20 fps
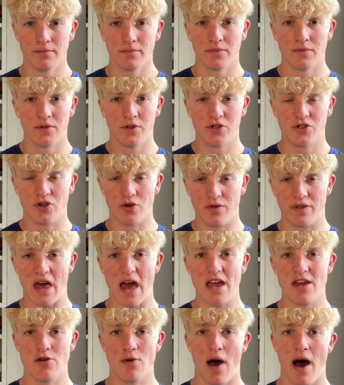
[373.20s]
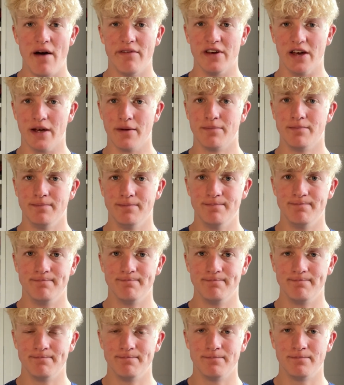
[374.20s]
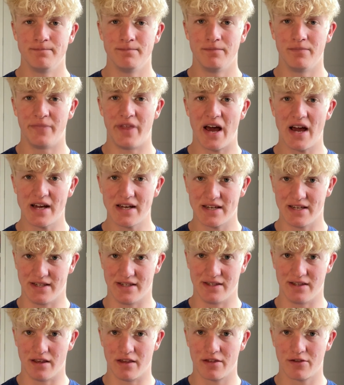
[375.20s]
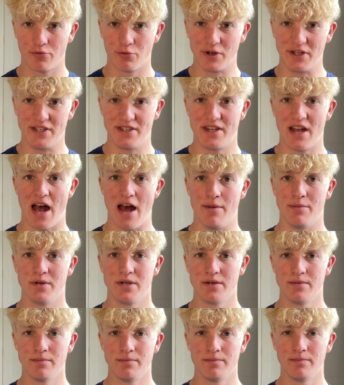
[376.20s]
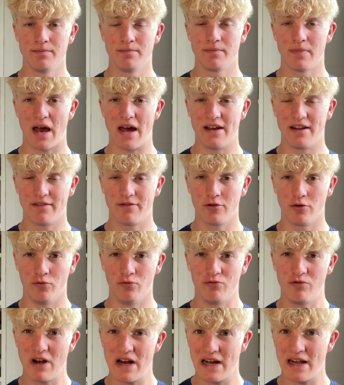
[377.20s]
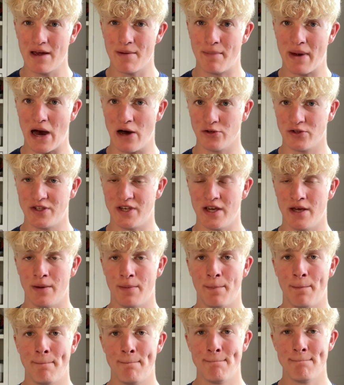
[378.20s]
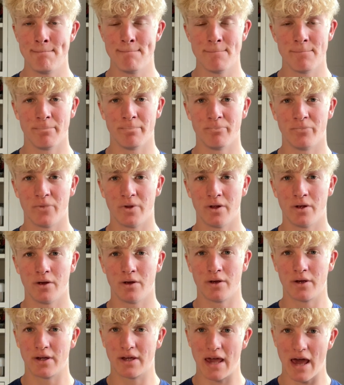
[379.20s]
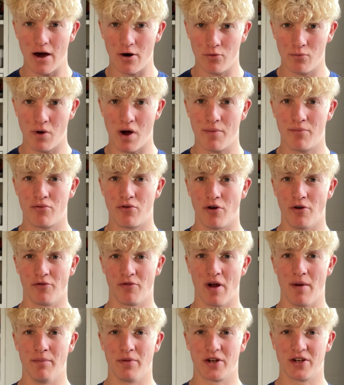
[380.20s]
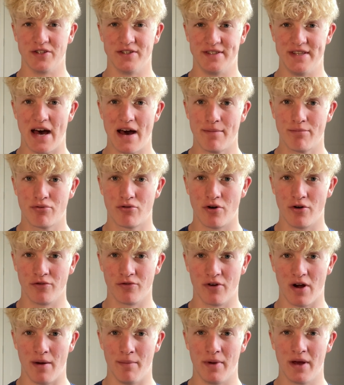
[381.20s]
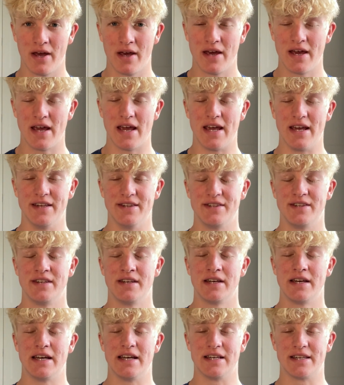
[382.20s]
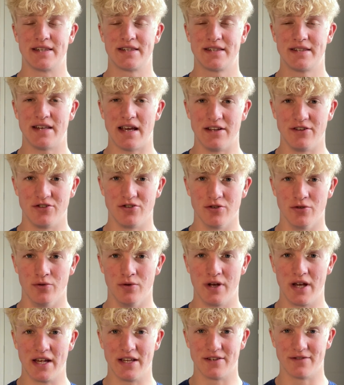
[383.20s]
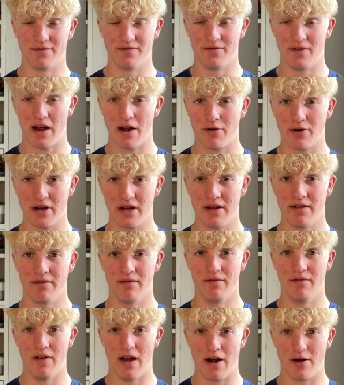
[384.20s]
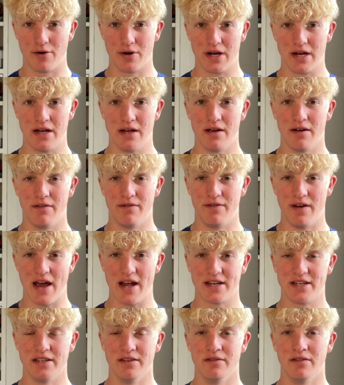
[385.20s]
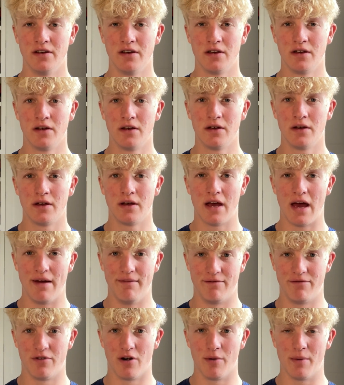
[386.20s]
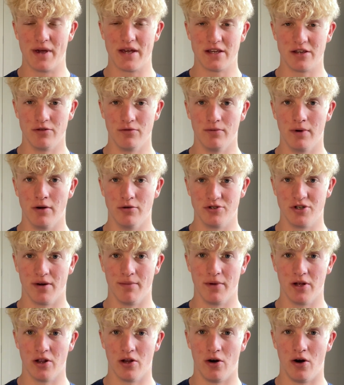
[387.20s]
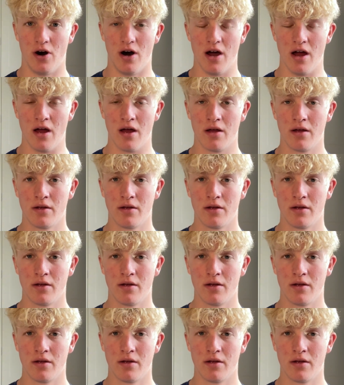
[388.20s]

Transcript: So there you have it. That is the 3 steps. And if you're really about it, get on my program, because that program is essential. It's very, very effective. And from it, you will jump a lot higher.